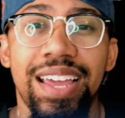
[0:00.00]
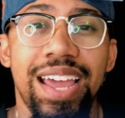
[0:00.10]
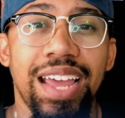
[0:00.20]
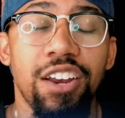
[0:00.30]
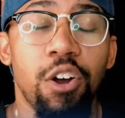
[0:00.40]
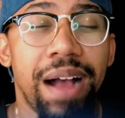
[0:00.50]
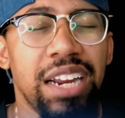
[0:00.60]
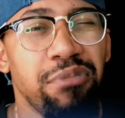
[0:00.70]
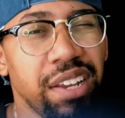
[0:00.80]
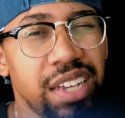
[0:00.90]
And
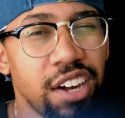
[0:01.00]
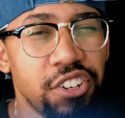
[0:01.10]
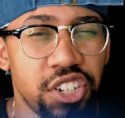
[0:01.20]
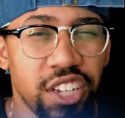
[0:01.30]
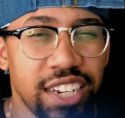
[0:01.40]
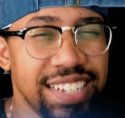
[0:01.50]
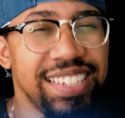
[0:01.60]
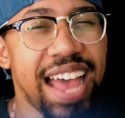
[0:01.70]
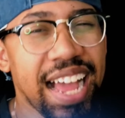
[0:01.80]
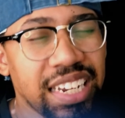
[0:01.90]
nobody really understood
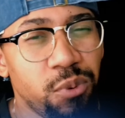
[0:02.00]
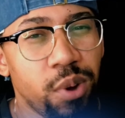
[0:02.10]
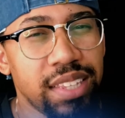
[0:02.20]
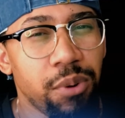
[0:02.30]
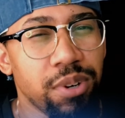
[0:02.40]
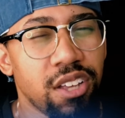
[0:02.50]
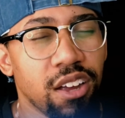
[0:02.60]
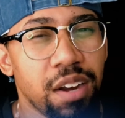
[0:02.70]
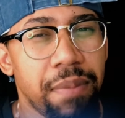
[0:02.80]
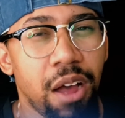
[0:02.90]
exactly what they were
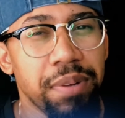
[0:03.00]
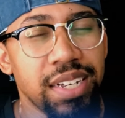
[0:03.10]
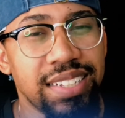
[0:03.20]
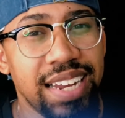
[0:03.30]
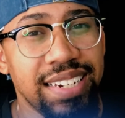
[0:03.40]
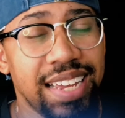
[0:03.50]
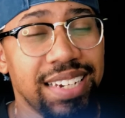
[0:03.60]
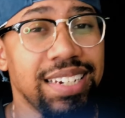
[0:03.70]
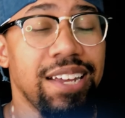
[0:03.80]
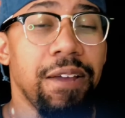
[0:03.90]
talking about because they
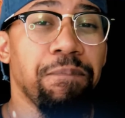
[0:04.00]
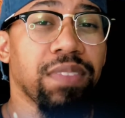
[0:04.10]
didn't